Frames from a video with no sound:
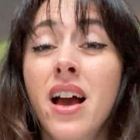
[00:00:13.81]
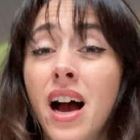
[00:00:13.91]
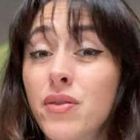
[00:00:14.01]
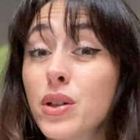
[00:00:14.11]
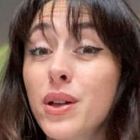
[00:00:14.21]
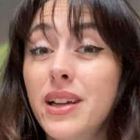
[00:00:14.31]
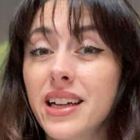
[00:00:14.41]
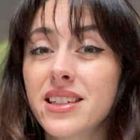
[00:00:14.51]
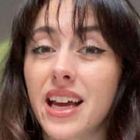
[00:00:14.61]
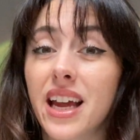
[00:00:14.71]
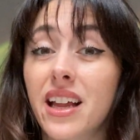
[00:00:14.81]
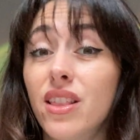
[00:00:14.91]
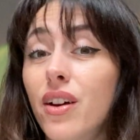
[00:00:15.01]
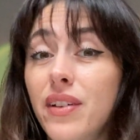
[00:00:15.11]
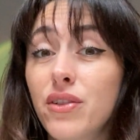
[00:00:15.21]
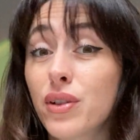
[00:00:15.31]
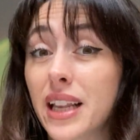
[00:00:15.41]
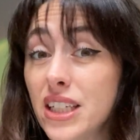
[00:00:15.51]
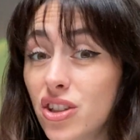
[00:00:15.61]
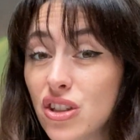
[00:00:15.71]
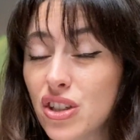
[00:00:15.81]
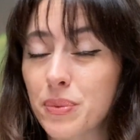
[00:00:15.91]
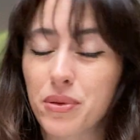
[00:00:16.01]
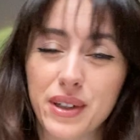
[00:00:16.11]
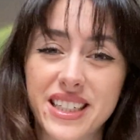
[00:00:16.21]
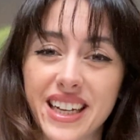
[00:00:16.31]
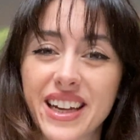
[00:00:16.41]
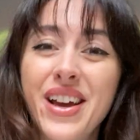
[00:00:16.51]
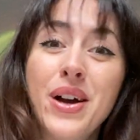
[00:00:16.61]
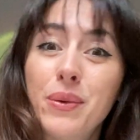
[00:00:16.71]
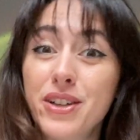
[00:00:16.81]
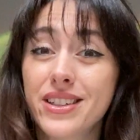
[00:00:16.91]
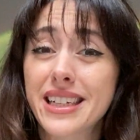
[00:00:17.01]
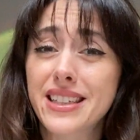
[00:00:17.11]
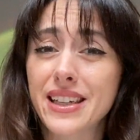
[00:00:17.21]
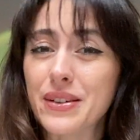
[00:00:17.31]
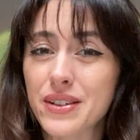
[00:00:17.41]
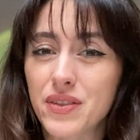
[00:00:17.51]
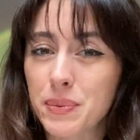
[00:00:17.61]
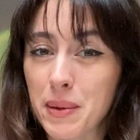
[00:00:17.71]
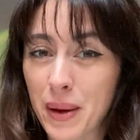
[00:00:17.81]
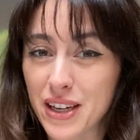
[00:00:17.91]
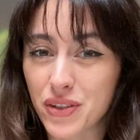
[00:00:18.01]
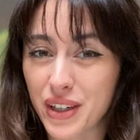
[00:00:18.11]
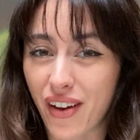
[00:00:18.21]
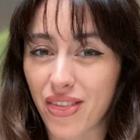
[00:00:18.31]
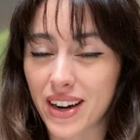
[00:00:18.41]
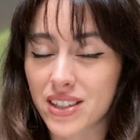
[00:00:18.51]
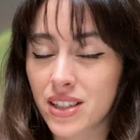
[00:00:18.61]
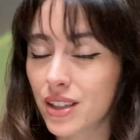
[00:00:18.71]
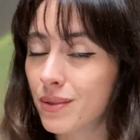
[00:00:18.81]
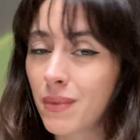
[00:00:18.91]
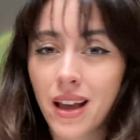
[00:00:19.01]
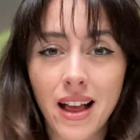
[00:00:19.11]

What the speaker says: I've also linked a love and relationship reading, which is exclusive to my Patreon there too.